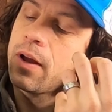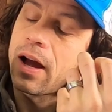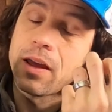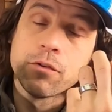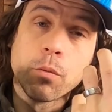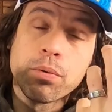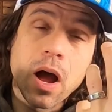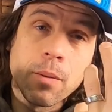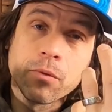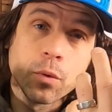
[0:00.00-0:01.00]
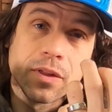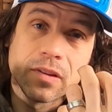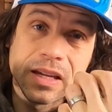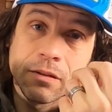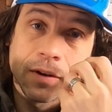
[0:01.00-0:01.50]
I have no problems with
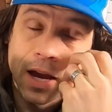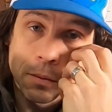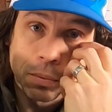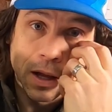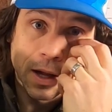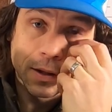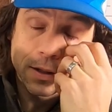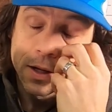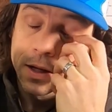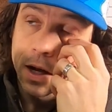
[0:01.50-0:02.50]
this EVA blend.